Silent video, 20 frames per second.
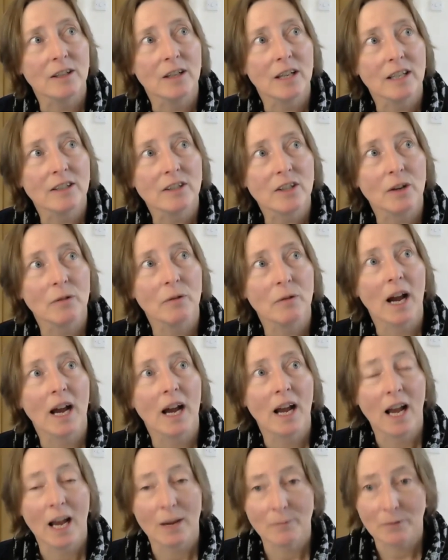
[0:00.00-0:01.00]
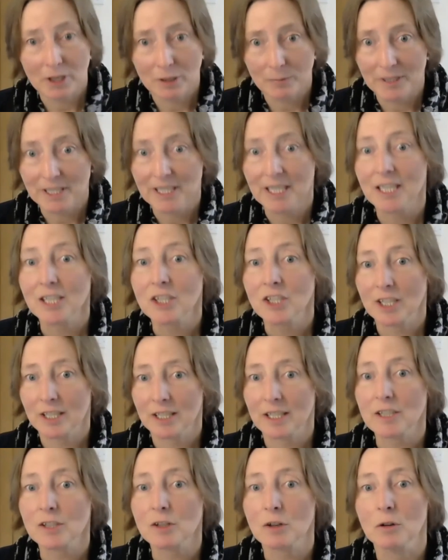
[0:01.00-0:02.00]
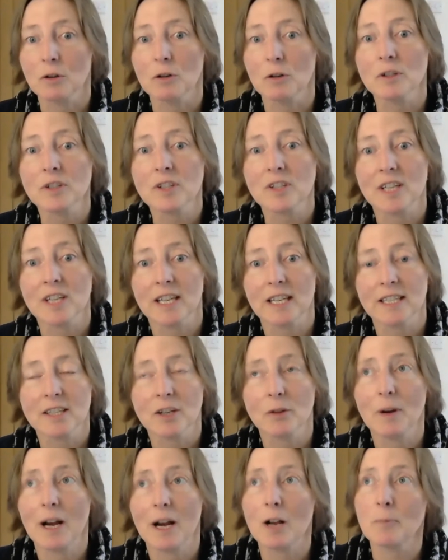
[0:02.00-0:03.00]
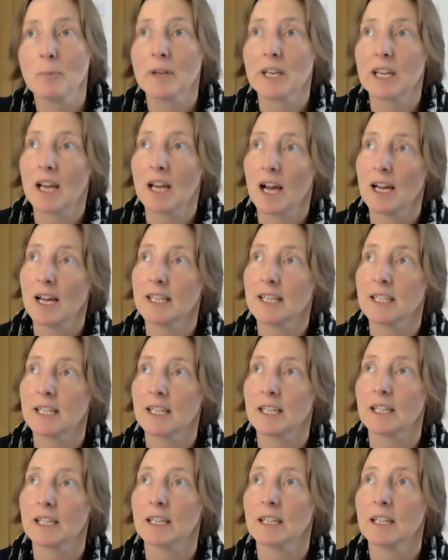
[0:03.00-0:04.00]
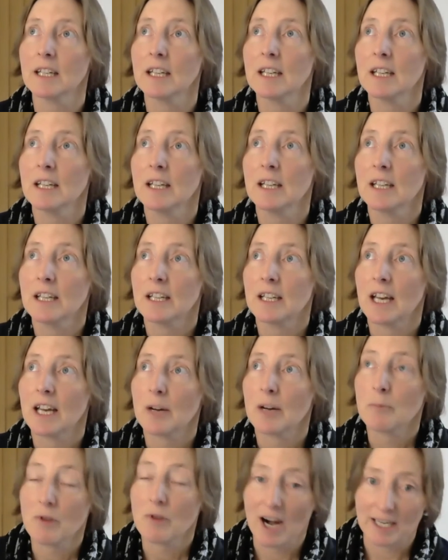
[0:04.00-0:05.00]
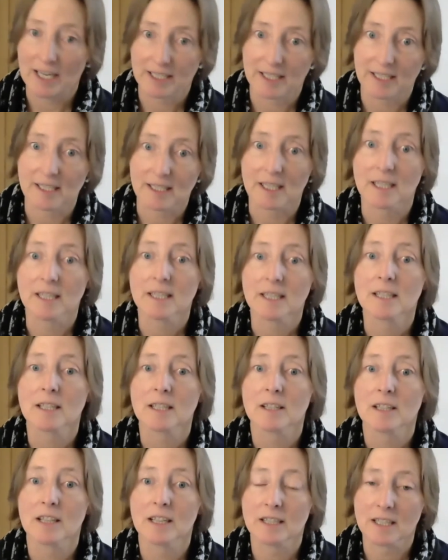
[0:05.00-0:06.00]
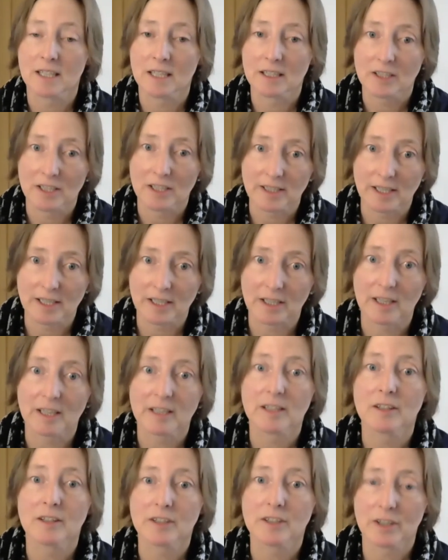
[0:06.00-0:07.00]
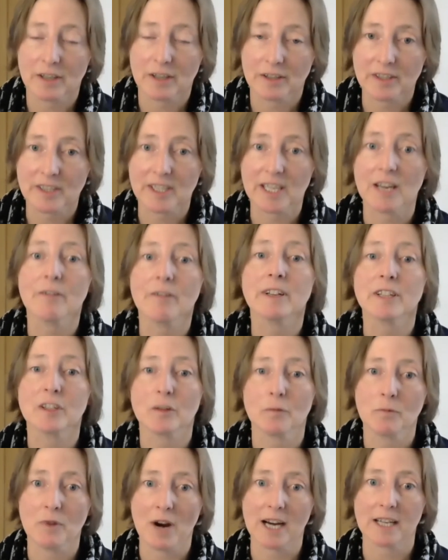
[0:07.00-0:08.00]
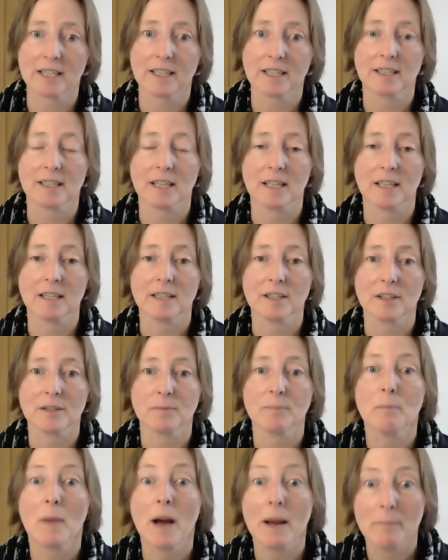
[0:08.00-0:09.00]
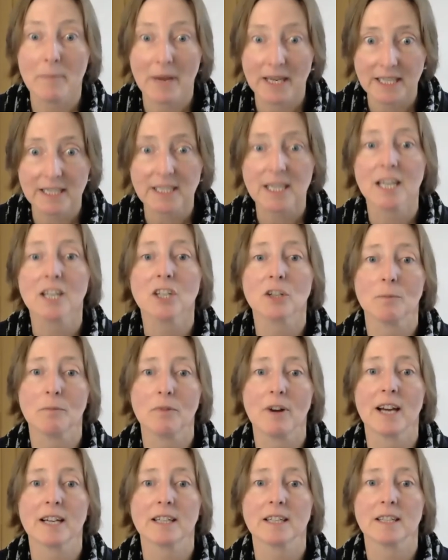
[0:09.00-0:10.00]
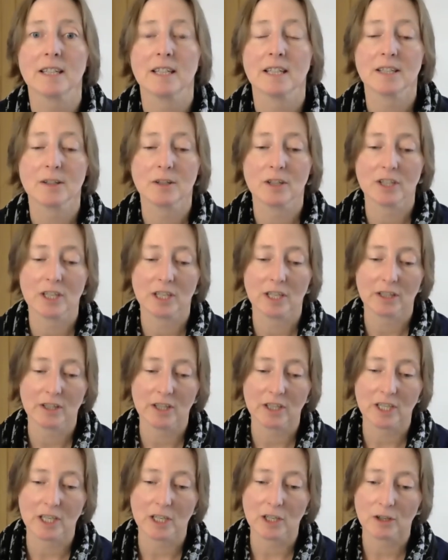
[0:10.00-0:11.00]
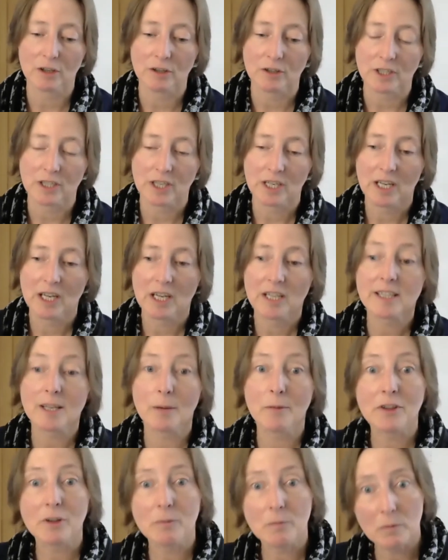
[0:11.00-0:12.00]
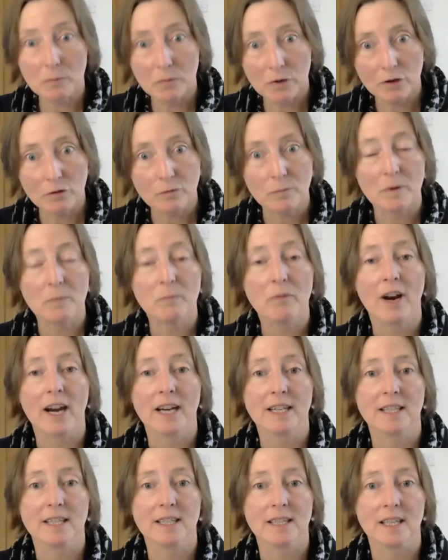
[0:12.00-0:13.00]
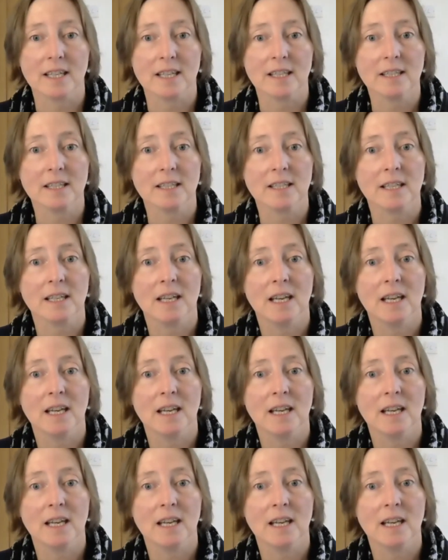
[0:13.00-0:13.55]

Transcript: so I'm going to be teaching this course, and so I'll be guiding practices. There's a series of practices, meditation practices that include, some of them are movement practices,